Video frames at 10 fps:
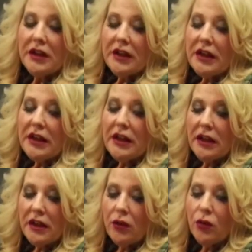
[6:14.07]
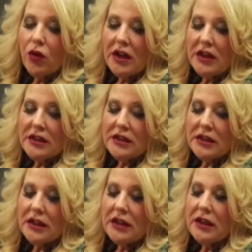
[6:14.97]
He is
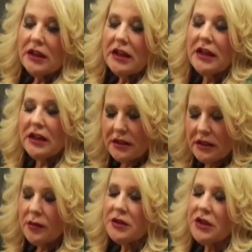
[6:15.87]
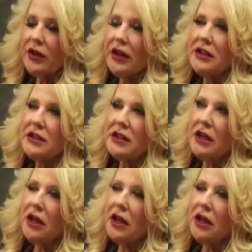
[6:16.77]
the